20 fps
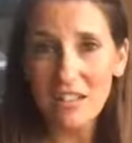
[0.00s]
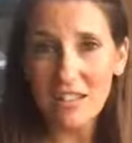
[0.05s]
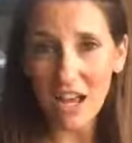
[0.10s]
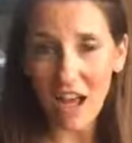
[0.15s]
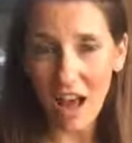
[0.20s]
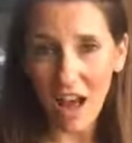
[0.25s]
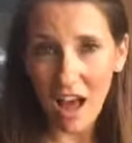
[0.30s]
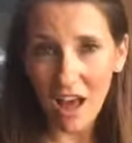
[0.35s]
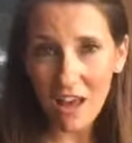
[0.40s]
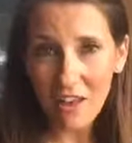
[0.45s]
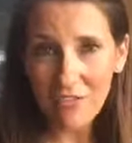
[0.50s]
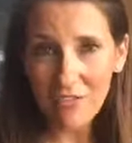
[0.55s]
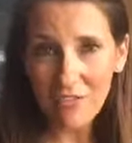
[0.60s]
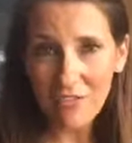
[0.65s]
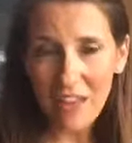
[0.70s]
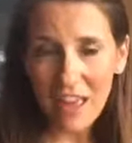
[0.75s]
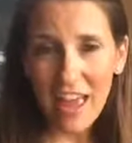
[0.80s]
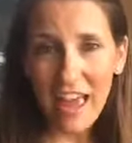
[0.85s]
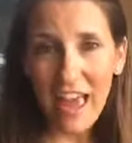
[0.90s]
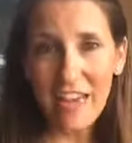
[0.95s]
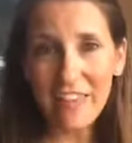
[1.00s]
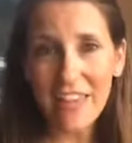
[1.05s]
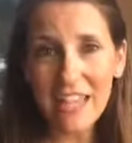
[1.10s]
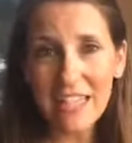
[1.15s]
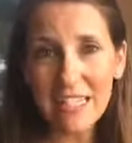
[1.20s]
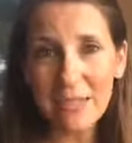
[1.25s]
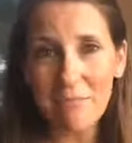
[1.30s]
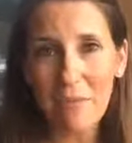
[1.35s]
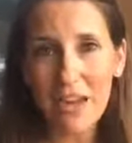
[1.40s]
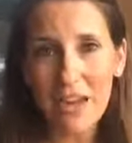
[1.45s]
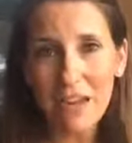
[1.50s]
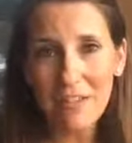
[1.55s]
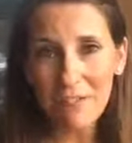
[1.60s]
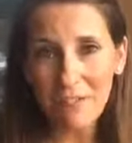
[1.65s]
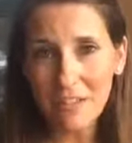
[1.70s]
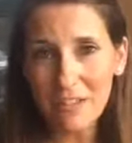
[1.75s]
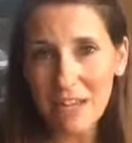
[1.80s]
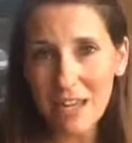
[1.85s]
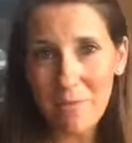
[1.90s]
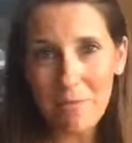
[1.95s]
off. And that's my
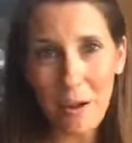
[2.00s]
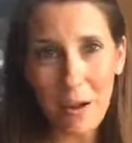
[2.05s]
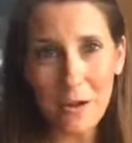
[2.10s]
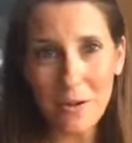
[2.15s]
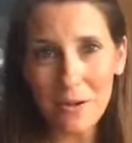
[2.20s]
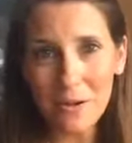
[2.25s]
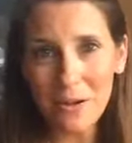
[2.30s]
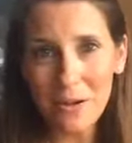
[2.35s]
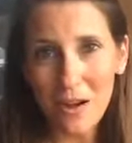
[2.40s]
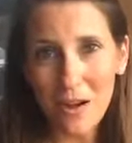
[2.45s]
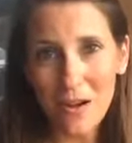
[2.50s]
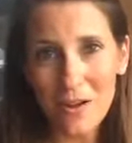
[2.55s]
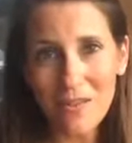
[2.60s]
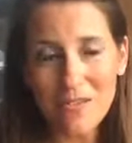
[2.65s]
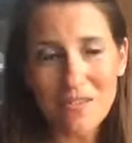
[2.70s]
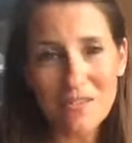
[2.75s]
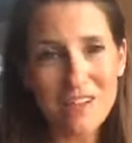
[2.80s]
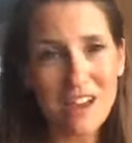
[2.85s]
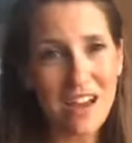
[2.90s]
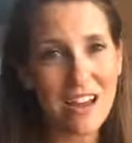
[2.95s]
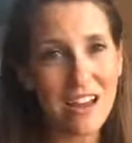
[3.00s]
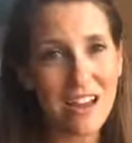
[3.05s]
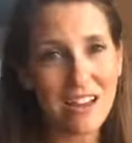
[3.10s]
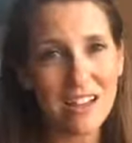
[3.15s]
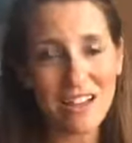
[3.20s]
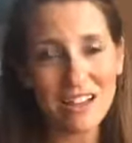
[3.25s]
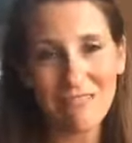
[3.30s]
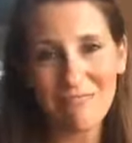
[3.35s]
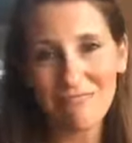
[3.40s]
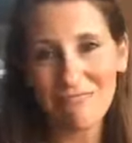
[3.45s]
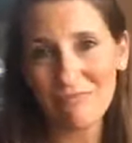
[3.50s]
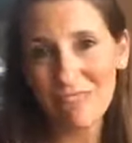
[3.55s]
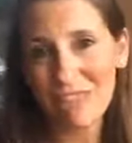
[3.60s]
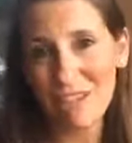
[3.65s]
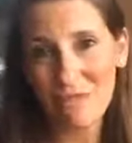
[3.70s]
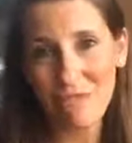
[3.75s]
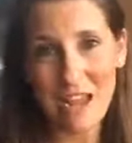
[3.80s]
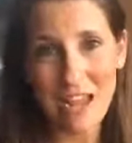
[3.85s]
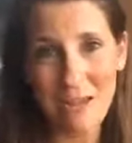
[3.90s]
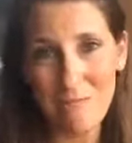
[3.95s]
affiliate partner code. I'm
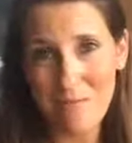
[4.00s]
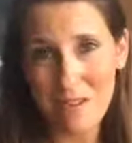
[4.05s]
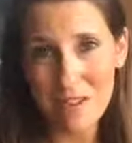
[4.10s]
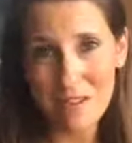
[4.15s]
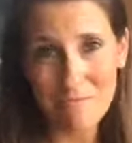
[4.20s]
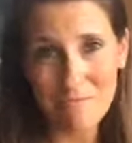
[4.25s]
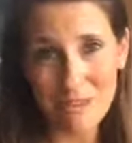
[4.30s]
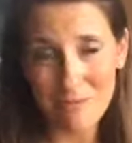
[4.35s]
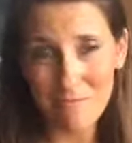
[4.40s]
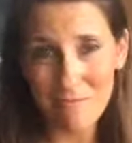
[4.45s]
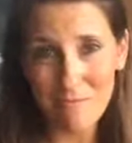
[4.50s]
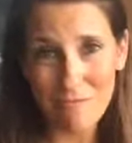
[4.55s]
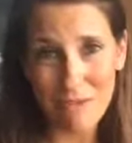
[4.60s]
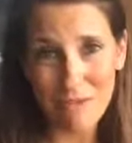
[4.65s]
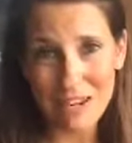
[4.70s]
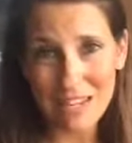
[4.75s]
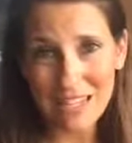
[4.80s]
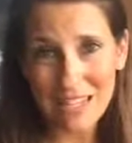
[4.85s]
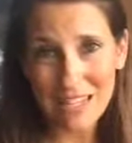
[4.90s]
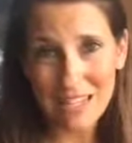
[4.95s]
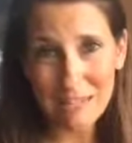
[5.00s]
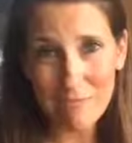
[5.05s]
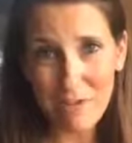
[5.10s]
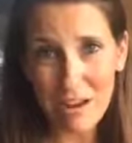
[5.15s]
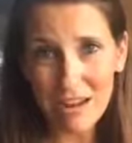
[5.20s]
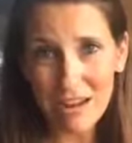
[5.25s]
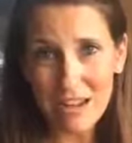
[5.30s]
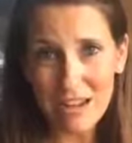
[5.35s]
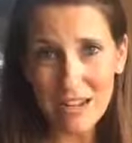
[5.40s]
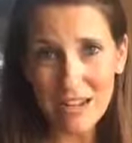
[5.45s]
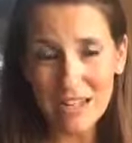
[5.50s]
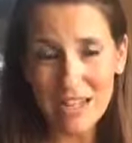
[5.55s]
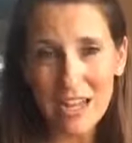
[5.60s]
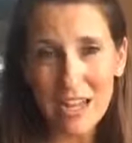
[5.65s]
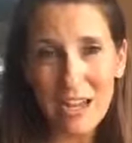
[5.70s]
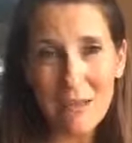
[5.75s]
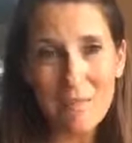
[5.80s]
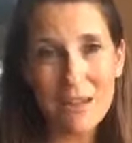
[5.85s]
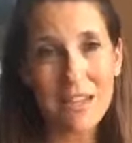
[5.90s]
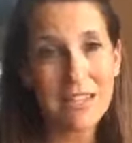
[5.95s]
so happy to be promoting this product
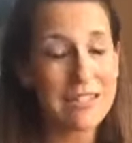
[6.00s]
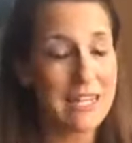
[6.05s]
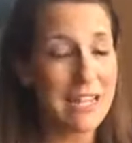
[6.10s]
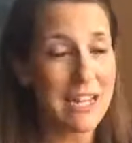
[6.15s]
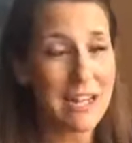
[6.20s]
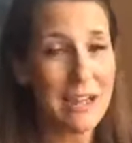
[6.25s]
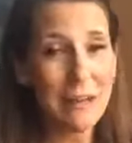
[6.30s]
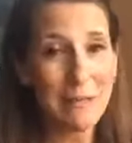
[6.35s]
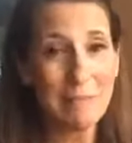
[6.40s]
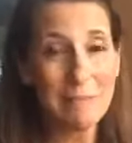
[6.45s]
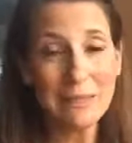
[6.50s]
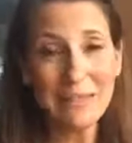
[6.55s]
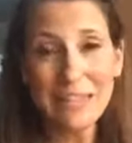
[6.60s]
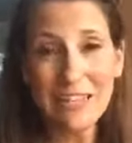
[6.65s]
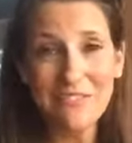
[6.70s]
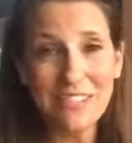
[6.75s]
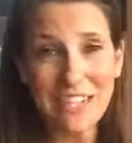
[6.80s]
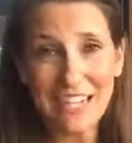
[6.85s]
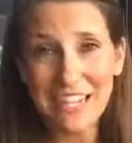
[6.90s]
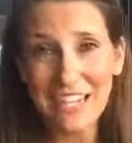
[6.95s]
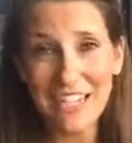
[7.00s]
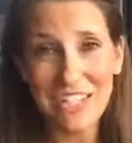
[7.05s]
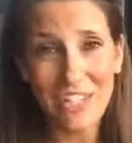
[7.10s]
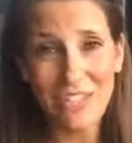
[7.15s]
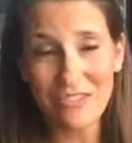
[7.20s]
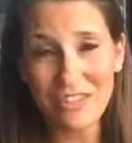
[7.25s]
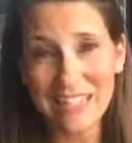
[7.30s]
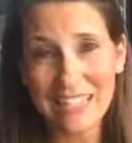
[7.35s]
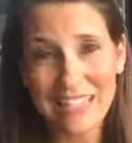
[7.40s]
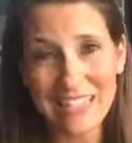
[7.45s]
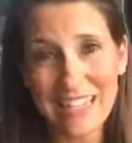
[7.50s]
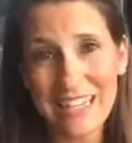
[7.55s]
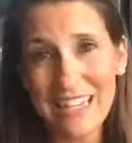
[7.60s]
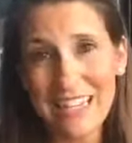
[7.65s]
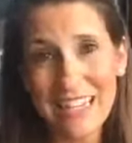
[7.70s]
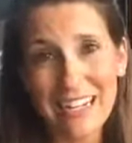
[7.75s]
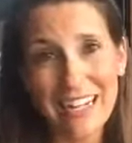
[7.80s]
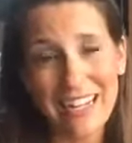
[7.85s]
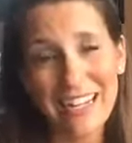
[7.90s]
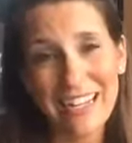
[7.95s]
because I believe in it, as you can
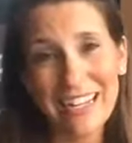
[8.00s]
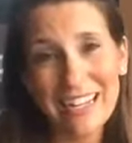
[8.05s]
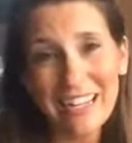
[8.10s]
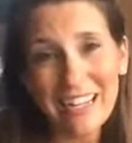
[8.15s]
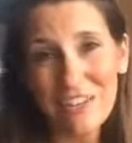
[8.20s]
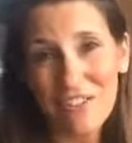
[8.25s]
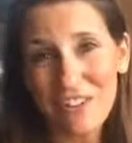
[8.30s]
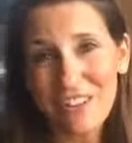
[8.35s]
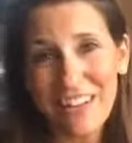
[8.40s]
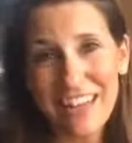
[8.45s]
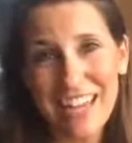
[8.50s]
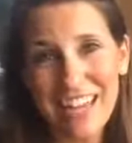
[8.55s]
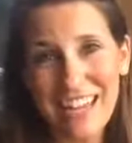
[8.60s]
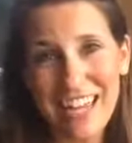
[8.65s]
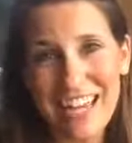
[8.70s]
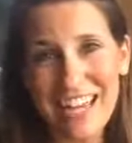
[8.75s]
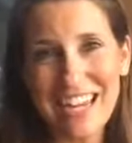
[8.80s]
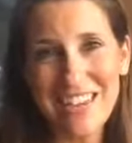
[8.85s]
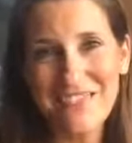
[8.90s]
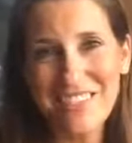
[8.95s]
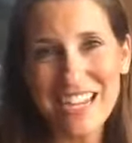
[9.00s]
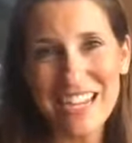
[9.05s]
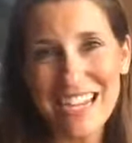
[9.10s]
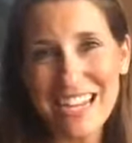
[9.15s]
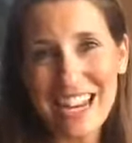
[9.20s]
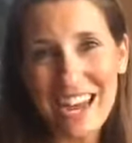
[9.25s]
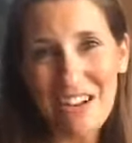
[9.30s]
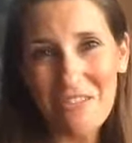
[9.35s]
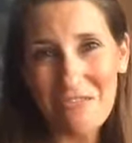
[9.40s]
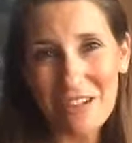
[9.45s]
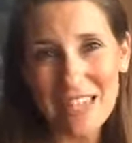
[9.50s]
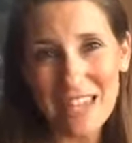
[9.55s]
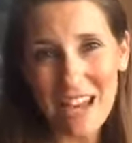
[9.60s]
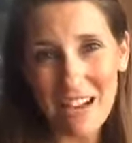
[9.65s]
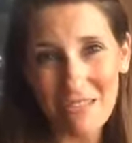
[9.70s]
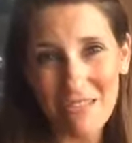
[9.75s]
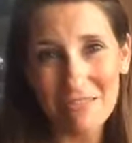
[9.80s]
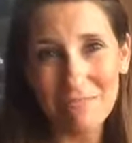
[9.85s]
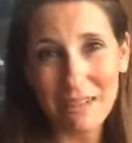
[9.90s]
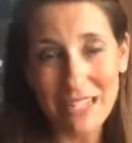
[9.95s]
see, and I feel like I can't even eat out
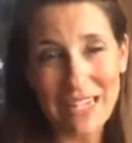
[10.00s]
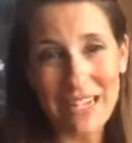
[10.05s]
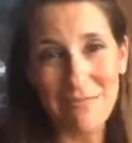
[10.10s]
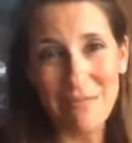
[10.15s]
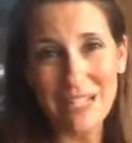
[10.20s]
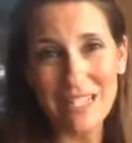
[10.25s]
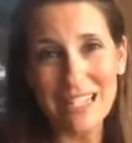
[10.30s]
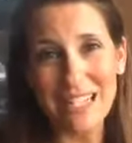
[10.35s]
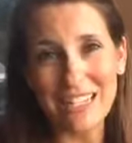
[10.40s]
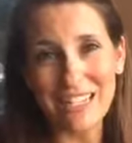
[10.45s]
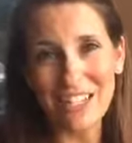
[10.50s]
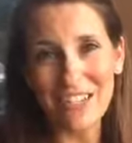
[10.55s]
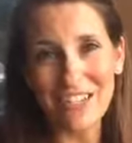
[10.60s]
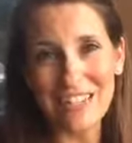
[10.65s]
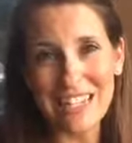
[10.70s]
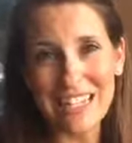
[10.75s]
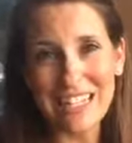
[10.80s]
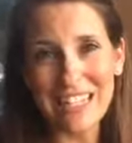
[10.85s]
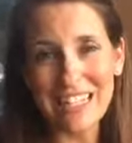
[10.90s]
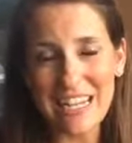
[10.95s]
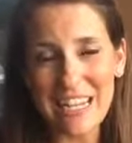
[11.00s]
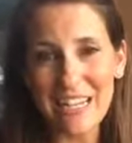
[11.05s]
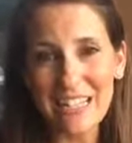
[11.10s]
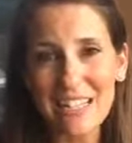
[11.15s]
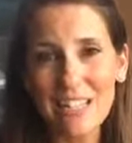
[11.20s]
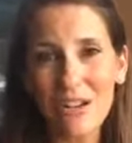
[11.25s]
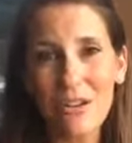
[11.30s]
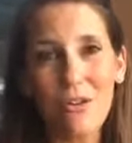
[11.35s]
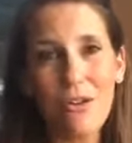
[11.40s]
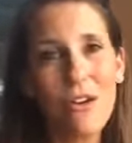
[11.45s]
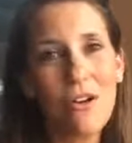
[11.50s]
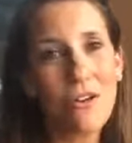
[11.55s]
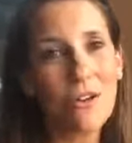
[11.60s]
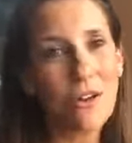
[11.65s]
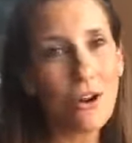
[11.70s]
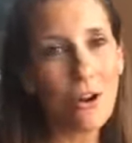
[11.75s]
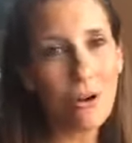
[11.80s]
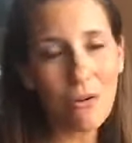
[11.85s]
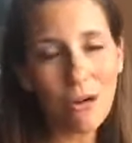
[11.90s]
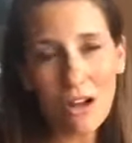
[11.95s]
without my Nima Sensor these days. So
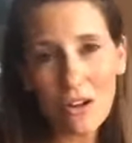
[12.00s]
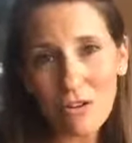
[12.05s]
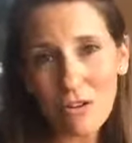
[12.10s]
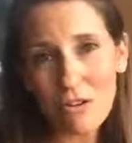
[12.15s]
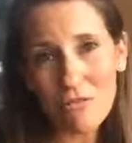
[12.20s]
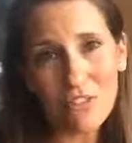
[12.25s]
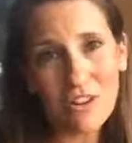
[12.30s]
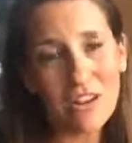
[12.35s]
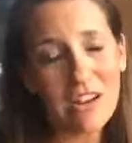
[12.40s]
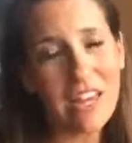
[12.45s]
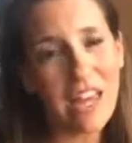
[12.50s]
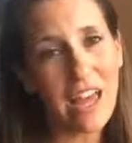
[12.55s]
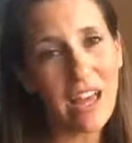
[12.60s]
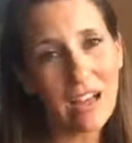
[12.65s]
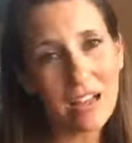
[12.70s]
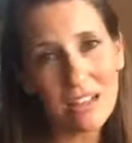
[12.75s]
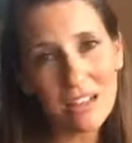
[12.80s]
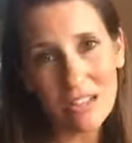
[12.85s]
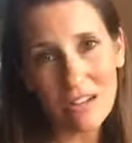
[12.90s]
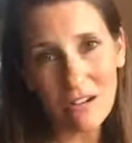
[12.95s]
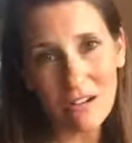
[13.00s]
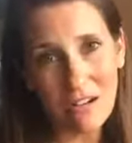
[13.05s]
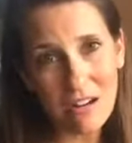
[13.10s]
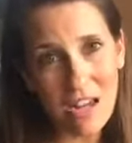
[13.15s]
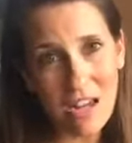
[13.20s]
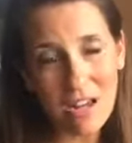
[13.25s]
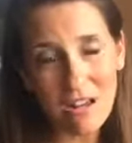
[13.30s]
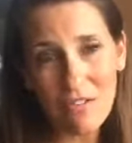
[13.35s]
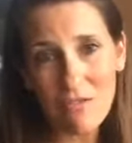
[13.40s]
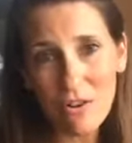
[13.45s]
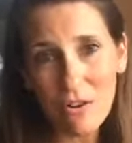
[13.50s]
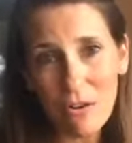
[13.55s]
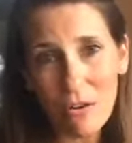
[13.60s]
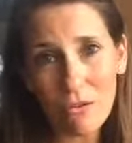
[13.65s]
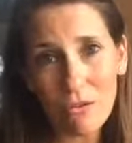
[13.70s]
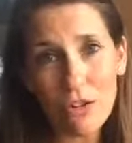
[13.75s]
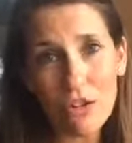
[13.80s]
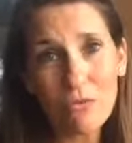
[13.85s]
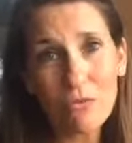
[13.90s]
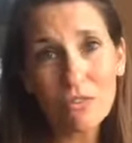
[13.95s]
go on over, get a starter kit of your
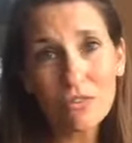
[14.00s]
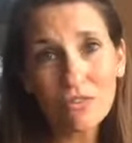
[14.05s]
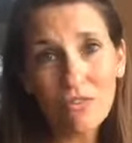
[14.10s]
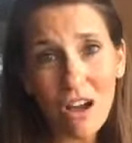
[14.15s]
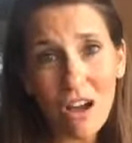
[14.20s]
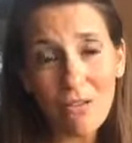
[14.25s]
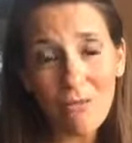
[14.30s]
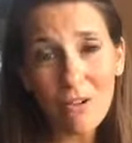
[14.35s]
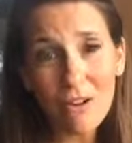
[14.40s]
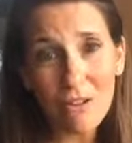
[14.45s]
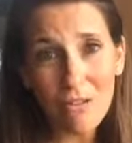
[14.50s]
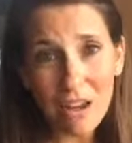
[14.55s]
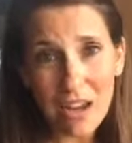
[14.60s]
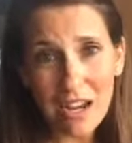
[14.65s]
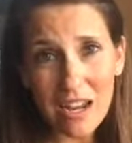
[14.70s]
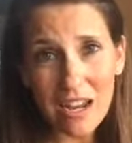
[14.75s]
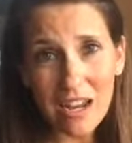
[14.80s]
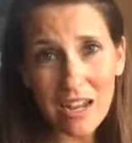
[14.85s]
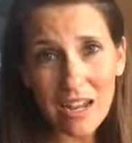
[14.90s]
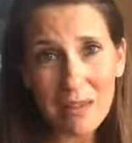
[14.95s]
own. You will not regret it.